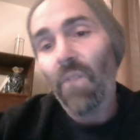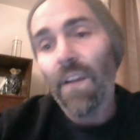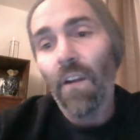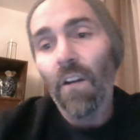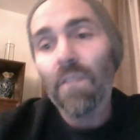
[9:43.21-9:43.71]

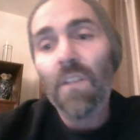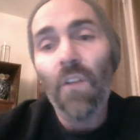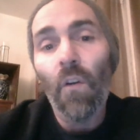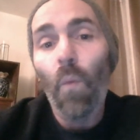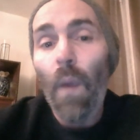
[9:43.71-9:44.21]
video to
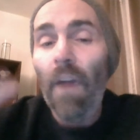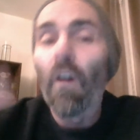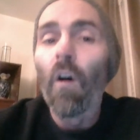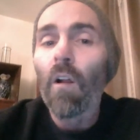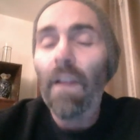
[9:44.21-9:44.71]
know we're
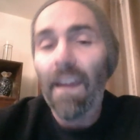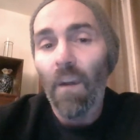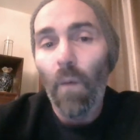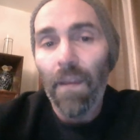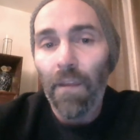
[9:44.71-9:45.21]
all
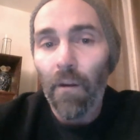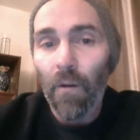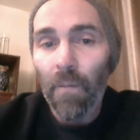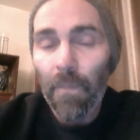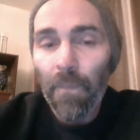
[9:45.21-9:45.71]
here with you,